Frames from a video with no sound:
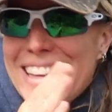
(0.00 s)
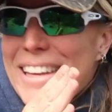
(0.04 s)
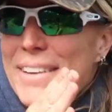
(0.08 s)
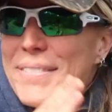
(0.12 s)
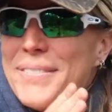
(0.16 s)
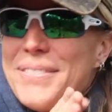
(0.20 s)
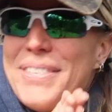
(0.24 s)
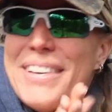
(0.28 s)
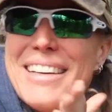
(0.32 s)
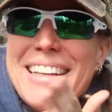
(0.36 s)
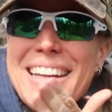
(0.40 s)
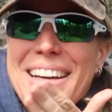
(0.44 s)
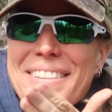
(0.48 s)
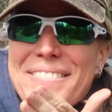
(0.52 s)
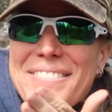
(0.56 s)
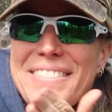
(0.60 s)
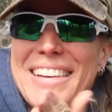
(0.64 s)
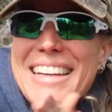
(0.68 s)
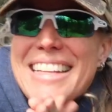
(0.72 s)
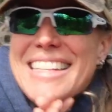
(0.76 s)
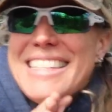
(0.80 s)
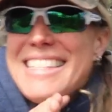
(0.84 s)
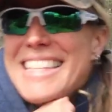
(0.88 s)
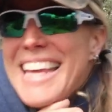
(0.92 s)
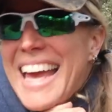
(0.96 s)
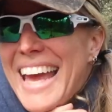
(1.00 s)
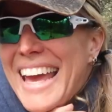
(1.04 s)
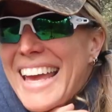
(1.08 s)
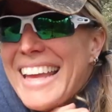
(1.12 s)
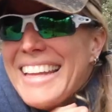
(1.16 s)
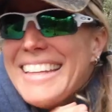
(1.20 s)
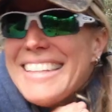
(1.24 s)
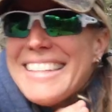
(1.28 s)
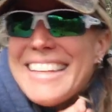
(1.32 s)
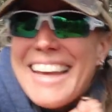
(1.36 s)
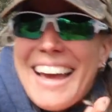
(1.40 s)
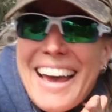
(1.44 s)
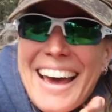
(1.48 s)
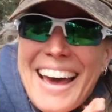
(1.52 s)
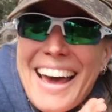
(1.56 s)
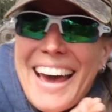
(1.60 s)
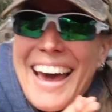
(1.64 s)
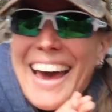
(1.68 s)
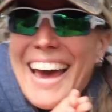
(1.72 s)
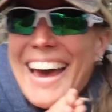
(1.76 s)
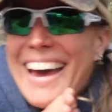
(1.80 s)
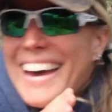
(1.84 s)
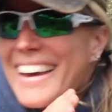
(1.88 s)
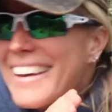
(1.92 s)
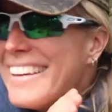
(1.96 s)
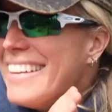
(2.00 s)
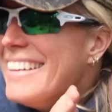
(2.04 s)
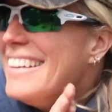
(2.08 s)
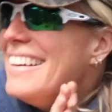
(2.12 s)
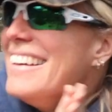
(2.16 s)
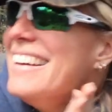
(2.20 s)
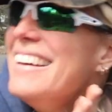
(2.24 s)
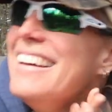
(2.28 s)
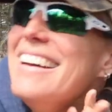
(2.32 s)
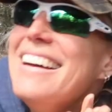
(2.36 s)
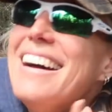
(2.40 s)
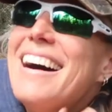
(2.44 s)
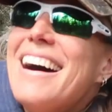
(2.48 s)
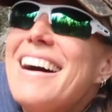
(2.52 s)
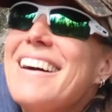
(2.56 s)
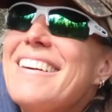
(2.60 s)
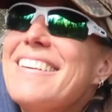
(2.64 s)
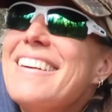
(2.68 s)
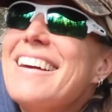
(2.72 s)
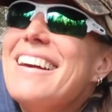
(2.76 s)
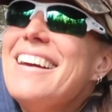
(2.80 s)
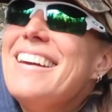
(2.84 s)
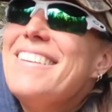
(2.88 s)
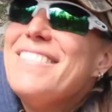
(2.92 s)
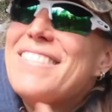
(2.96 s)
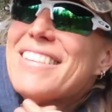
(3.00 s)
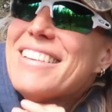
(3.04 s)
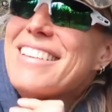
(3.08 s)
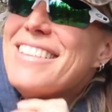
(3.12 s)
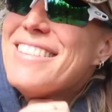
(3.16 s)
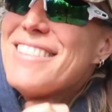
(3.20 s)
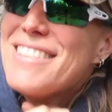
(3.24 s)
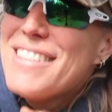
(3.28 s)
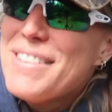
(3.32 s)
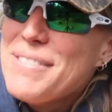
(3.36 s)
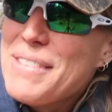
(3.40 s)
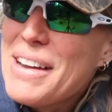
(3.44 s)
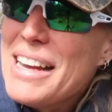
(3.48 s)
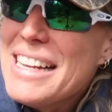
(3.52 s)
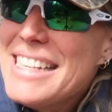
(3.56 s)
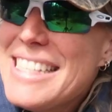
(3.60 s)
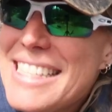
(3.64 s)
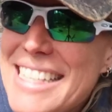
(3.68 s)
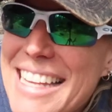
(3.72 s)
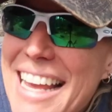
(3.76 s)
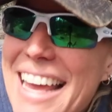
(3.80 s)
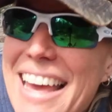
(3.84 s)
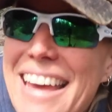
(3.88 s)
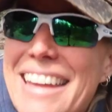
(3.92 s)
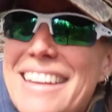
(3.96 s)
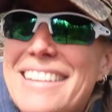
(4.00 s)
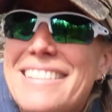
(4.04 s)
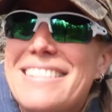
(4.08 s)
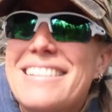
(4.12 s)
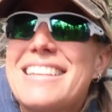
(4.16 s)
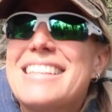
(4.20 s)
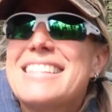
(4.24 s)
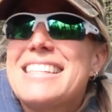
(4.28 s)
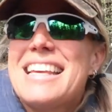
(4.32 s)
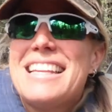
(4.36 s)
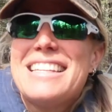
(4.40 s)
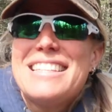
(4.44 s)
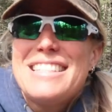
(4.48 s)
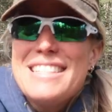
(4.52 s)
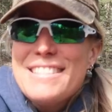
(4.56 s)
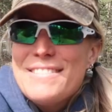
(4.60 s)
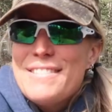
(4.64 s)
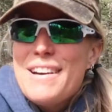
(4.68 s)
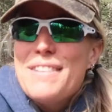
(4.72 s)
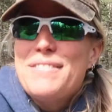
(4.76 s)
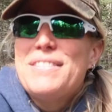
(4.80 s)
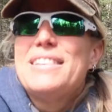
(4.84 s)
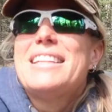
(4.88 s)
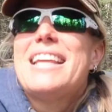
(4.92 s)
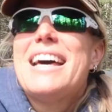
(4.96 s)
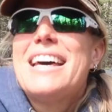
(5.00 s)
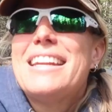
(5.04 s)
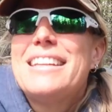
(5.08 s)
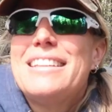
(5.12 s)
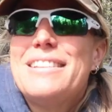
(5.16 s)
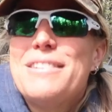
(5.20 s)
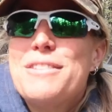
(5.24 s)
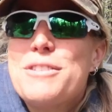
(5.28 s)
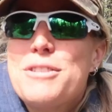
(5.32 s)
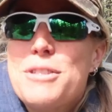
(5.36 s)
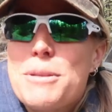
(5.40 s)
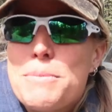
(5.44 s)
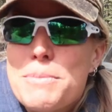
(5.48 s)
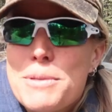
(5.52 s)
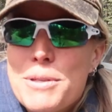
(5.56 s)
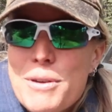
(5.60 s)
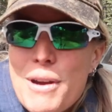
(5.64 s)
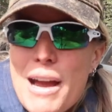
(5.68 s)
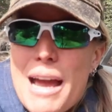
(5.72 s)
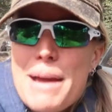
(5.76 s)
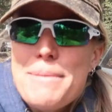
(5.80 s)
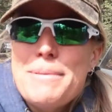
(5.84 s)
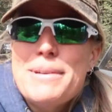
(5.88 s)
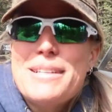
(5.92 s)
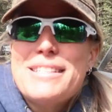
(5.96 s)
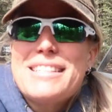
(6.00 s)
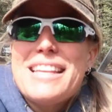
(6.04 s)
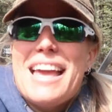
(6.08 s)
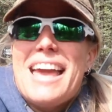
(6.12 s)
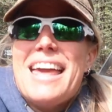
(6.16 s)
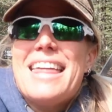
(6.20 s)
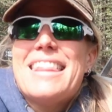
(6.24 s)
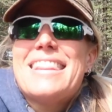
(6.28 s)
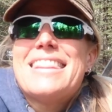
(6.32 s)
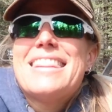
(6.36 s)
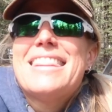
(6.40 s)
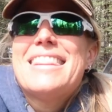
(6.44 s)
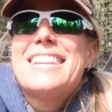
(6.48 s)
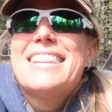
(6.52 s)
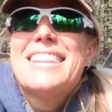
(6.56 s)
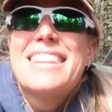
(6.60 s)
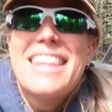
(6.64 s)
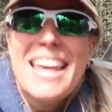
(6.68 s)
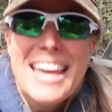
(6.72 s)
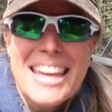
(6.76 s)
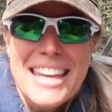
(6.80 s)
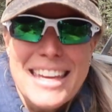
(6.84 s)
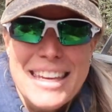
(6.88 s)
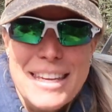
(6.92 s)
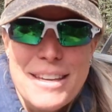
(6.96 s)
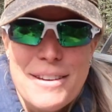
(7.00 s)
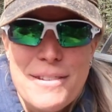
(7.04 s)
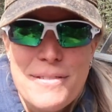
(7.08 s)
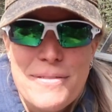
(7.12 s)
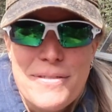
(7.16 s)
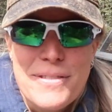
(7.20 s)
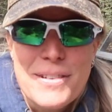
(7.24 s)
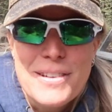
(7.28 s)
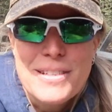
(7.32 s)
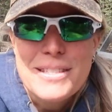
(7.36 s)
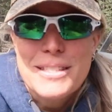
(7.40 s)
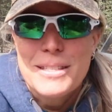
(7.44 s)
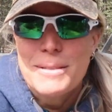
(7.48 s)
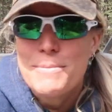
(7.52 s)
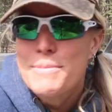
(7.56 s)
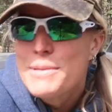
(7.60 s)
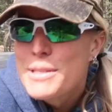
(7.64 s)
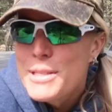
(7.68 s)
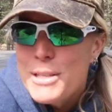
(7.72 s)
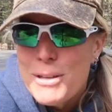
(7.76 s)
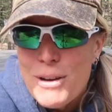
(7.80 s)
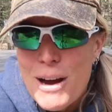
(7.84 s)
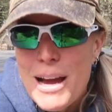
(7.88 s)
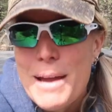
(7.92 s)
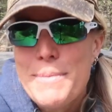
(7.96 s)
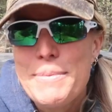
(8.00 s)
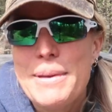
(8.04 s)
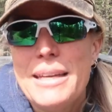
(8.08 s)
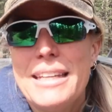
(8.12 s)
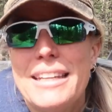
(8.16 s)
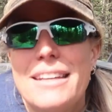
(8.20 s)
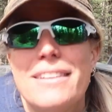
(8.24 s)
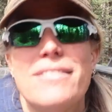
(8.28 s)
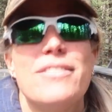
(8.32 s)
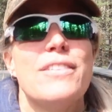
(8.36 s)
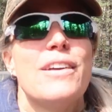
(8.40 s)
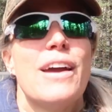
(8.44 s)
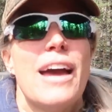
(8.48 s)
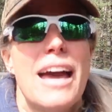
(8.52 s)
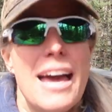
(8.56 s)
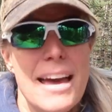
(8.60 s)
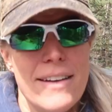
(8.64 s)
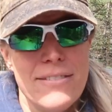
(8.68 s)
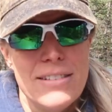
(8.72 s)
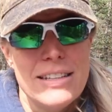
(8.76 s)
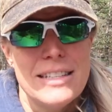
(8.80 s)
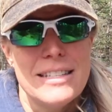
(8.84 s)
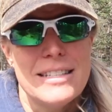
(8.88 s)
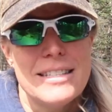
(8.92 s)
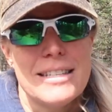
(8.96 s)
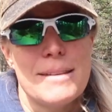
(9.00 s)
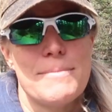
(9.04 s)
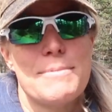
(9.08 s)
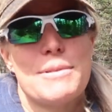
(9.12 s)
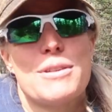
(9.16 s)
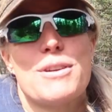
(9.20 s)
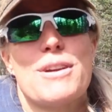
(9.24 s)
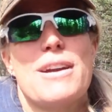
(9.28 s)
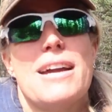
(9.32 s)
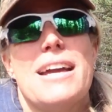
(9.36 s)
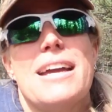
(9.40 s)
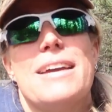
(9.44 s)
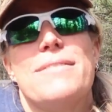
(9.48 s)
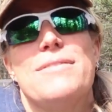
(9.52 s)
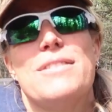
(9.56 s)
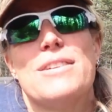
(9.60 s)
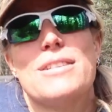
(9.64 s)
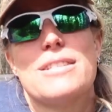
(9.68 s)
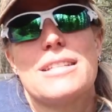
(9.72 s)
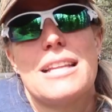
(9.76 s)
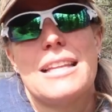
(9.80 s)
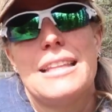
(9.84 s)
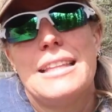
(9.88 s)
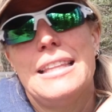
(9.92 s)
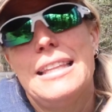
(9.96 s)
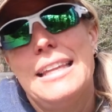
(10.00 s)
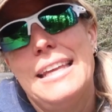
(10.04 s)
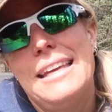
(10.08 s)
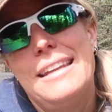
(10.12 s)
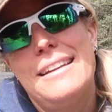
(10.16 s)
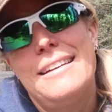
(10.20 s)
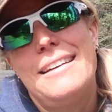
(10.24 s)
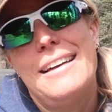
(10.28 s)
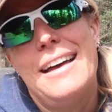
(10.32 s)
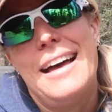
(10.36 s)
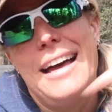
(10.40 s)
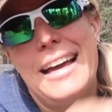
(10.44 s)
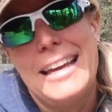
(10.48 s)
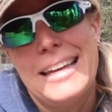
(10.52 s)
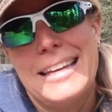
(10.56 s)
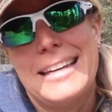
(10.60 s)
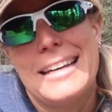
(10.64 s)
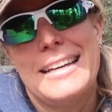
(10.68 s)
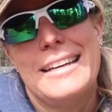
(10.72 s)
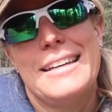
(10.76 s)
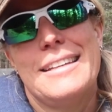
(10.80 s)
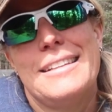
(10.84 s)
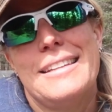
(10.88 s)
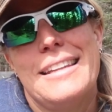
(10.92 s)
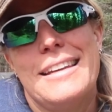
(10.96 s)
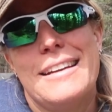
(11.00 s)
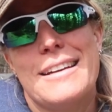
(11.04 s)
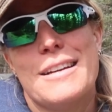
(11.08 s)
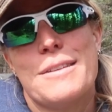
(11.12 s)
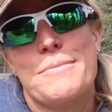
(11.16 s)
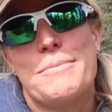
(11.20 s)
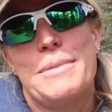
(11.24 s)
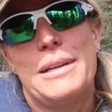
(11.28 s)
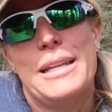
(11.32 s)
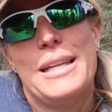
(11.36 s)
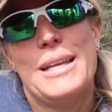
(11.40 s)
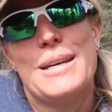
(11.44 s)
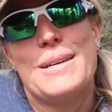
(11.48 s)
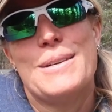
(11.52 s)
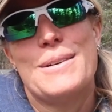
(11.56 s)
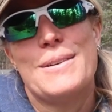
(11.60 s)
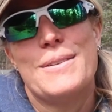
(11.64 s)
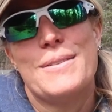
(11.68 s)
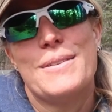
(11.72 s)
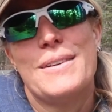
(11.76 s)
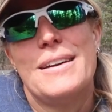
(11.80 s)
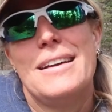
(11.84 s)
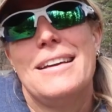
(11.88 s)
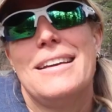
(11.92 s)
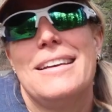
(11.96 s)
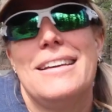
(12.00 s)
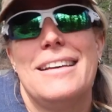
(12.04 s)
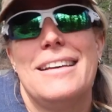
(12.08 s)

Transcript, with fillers: I can put up my tent. Okay, if you're new to my channel, because I do have a lot of new subscribers, and thank you for subscribing. If you haven't subscribed, there's a little icon there below.